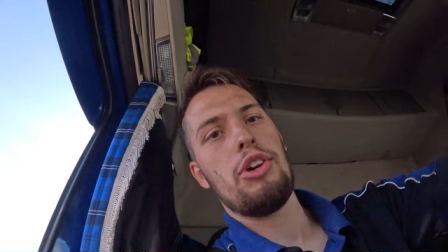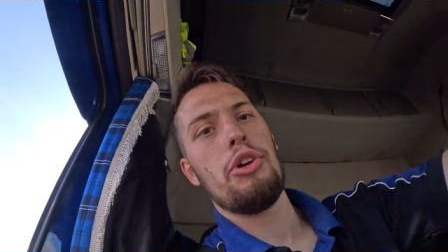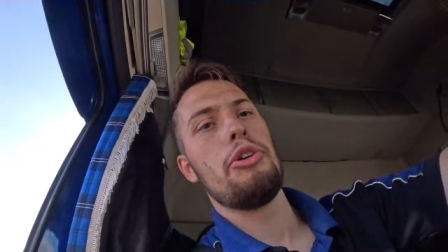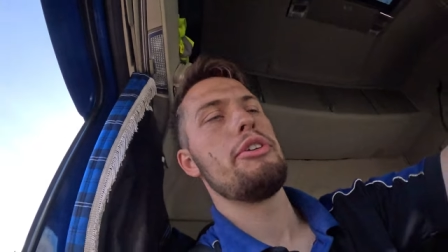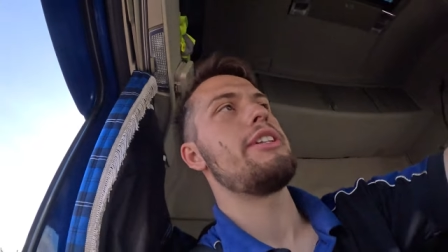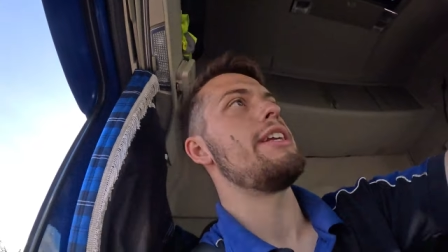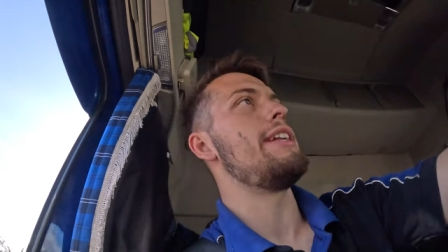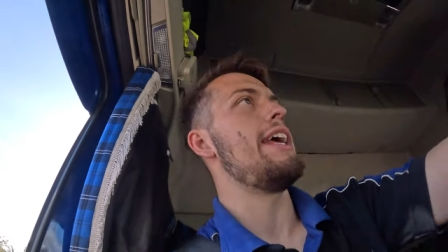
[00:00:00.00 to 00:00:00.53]

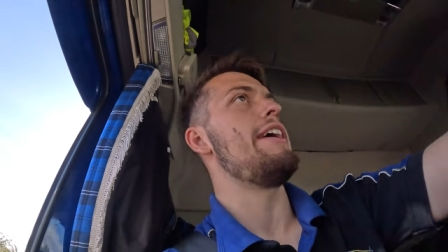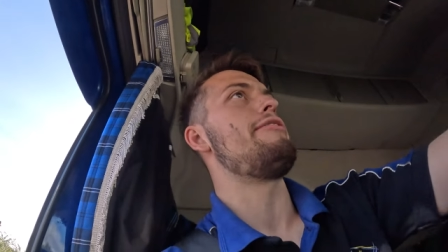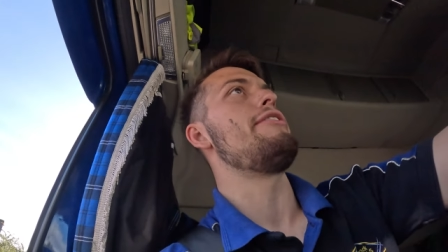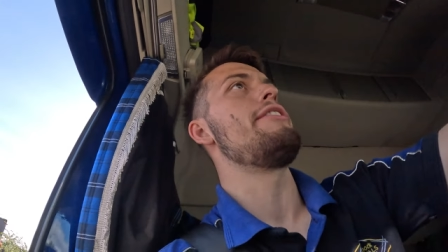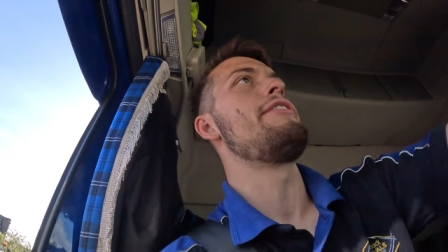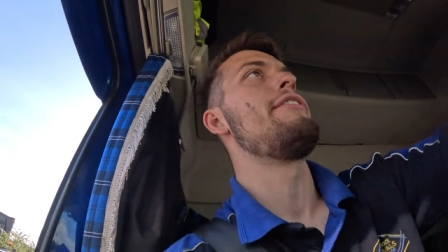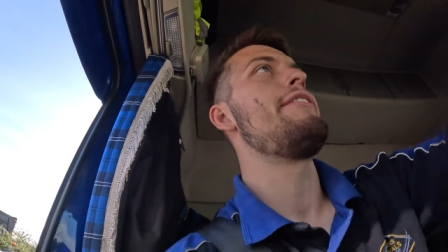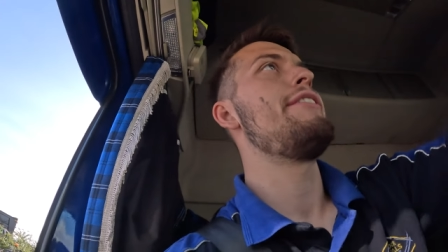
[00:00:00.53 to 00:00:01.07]
you to
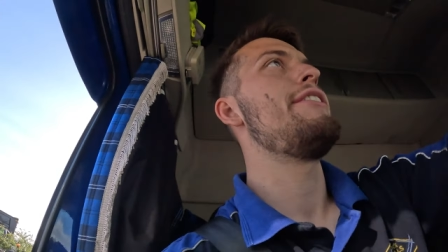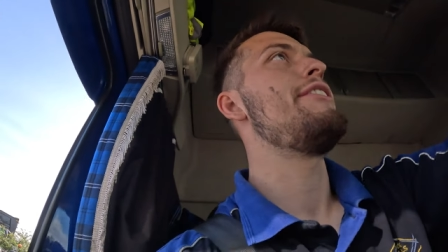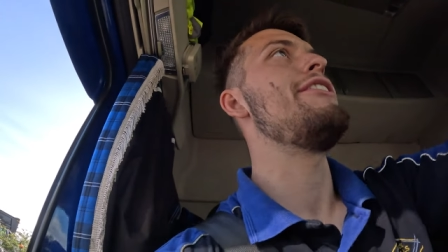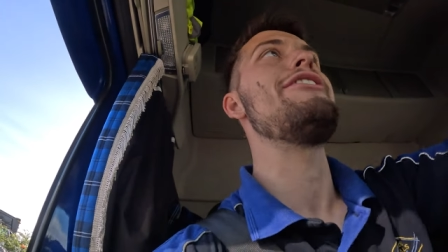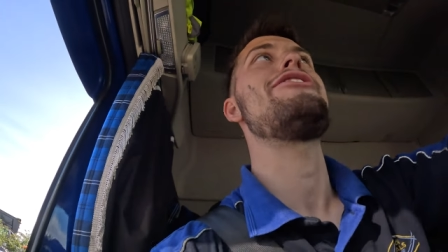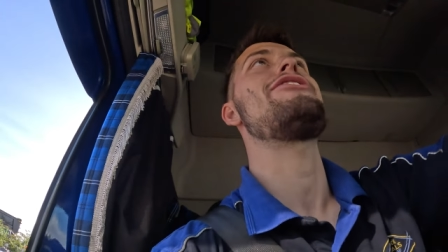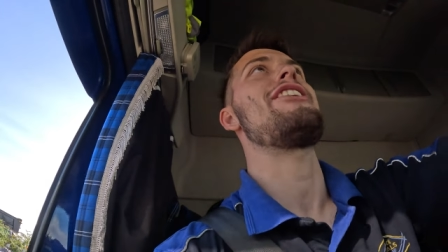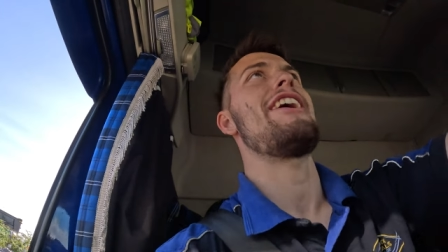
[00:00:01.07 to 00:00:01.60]
Nathan
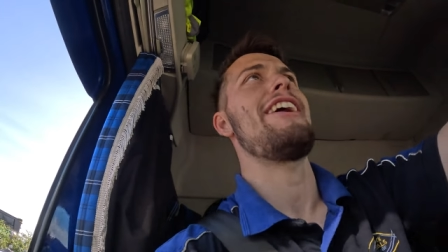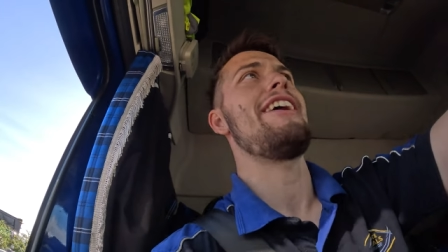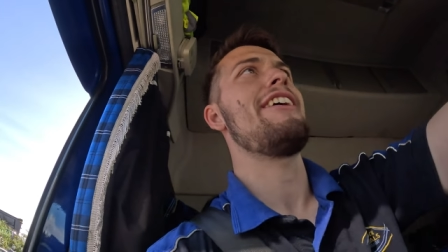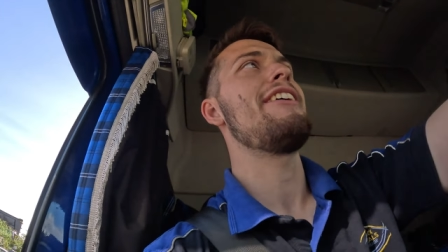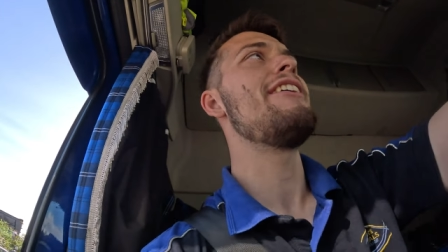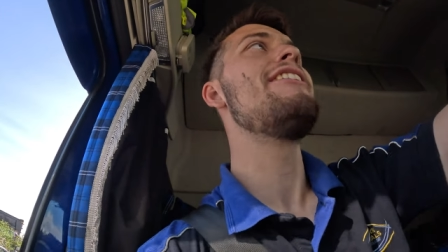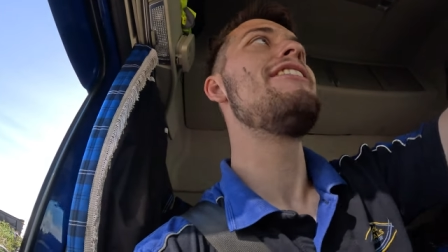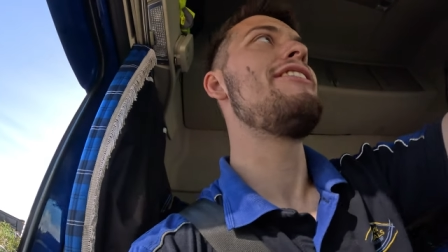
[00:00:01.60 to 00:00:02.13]
at City
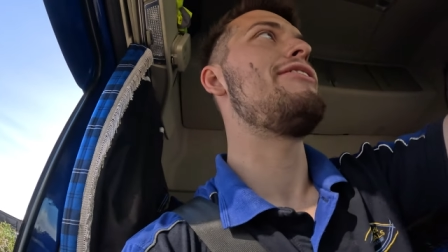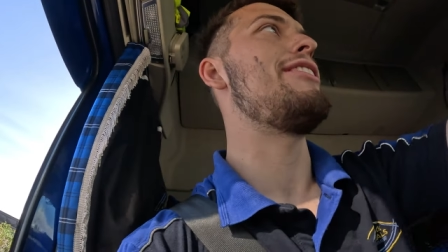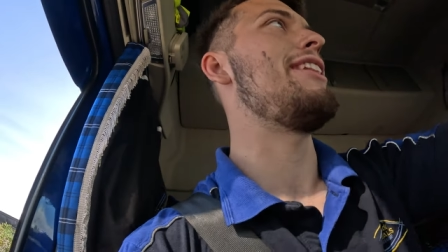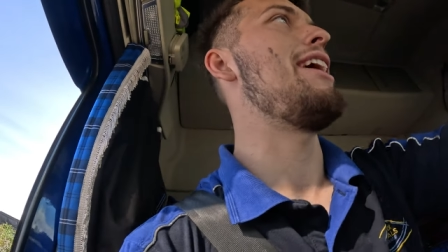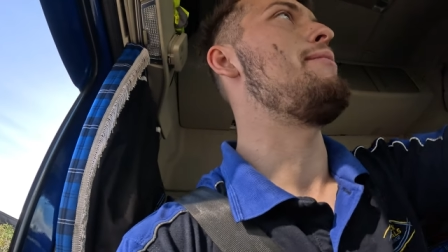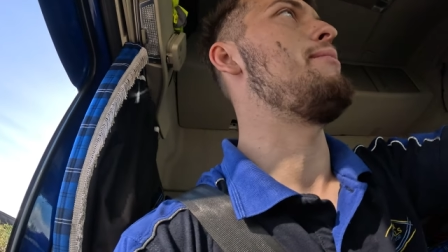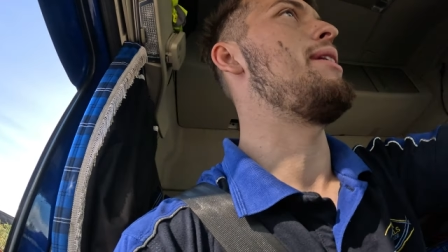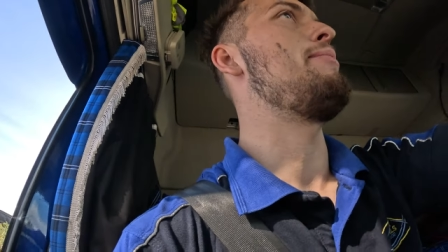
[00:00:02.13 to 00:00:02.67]
for
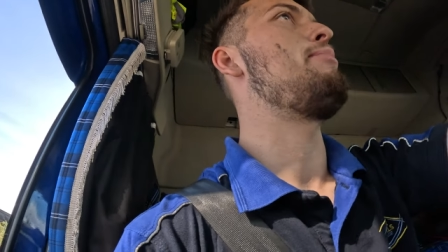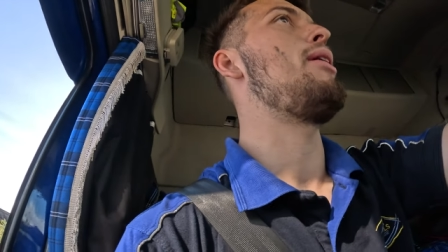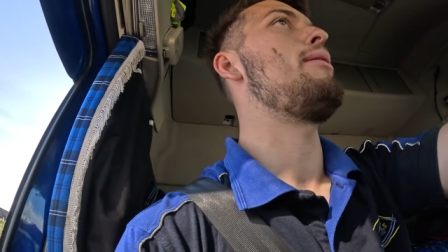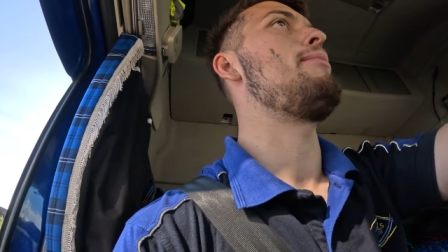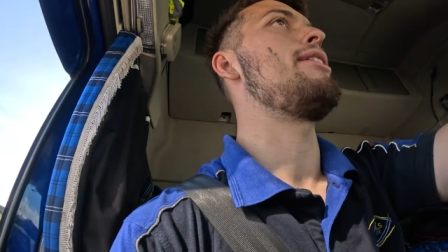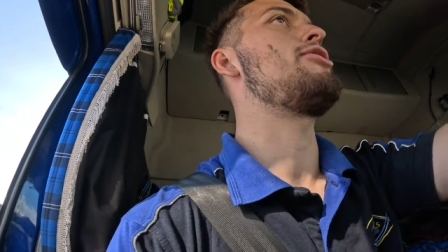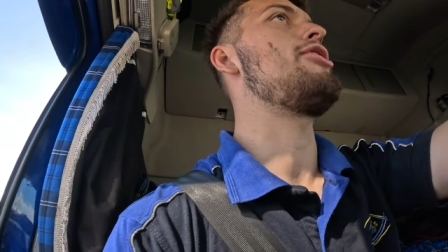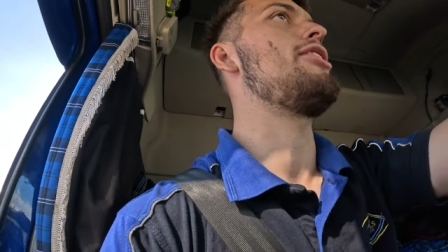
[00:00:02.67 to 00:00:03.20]
letting me park
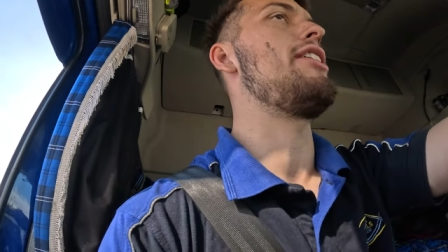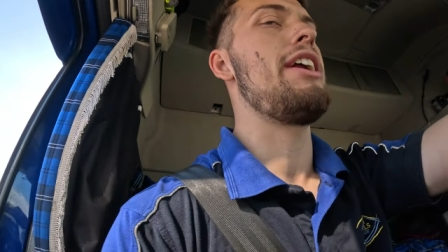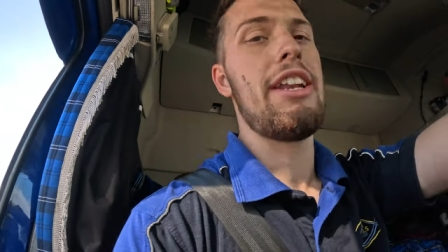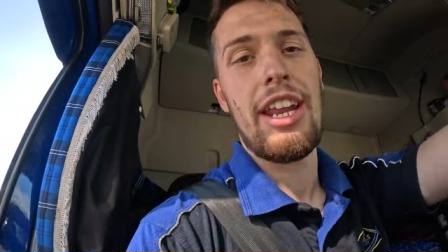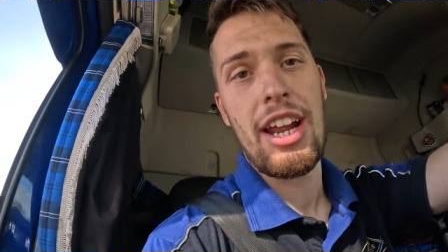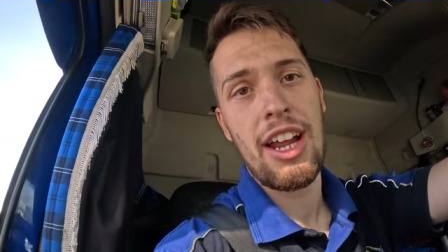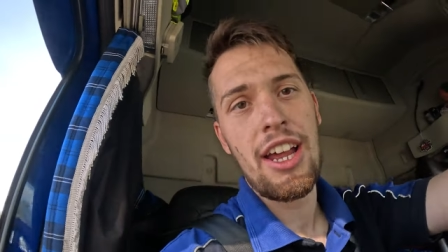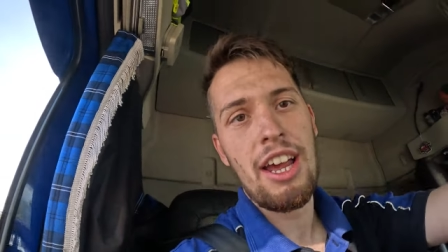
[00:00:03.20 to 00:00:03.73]
my trailer in
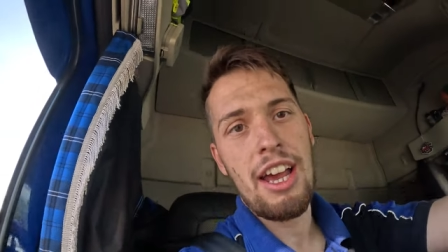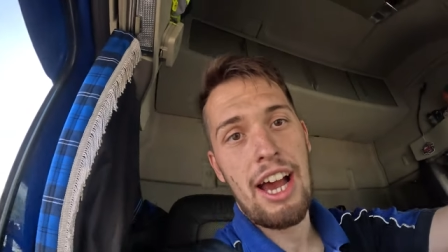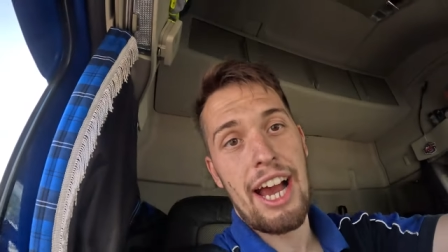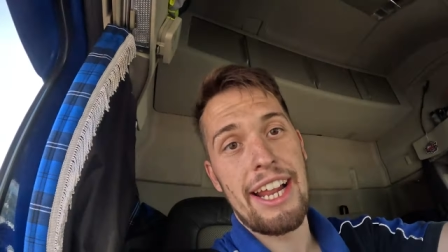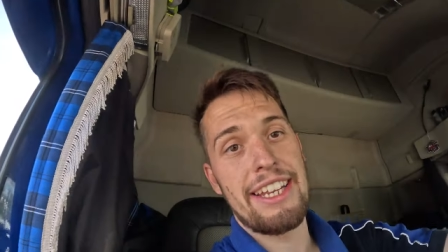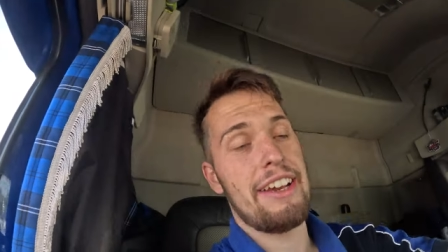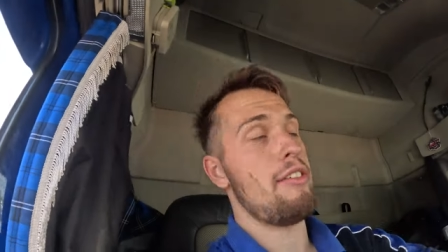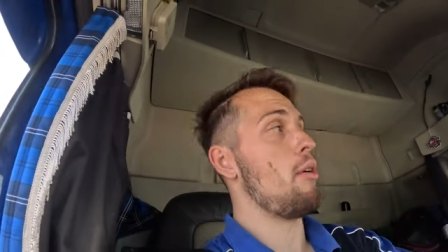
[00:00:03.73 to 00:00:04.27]
there
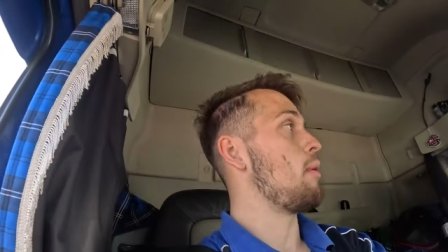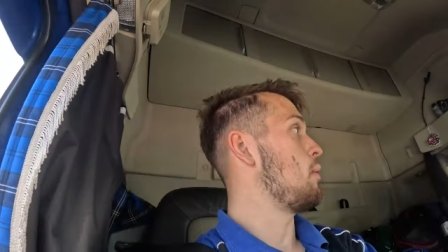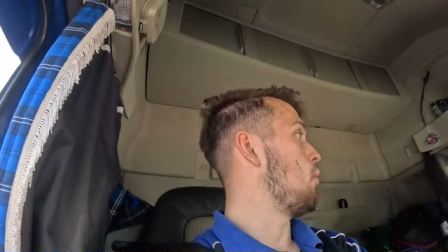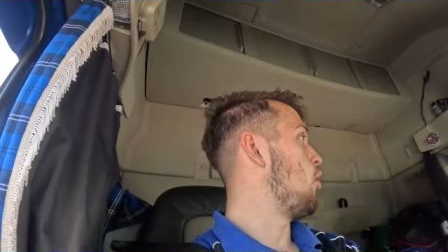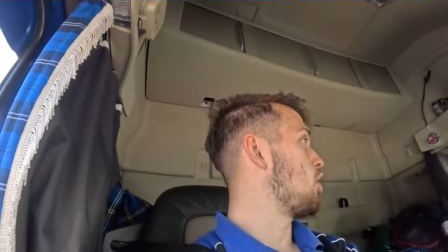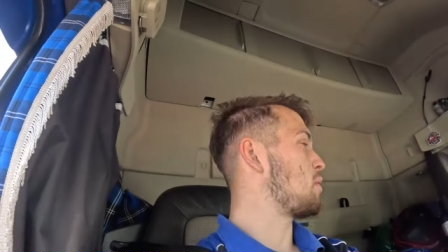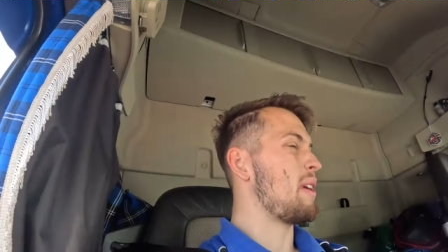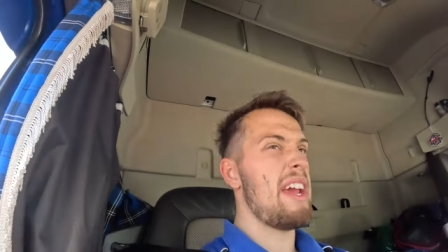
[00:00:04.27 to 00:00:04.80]
and give it a wee wash.